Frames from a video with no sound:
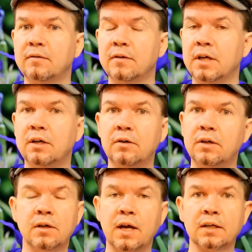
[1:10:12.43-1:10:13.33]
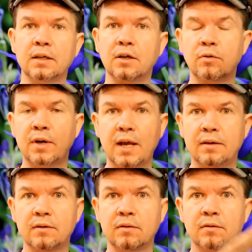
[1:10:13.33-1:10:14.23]
No, you're not going to
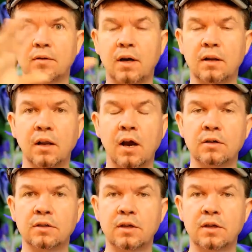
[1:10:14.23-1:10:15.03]
create large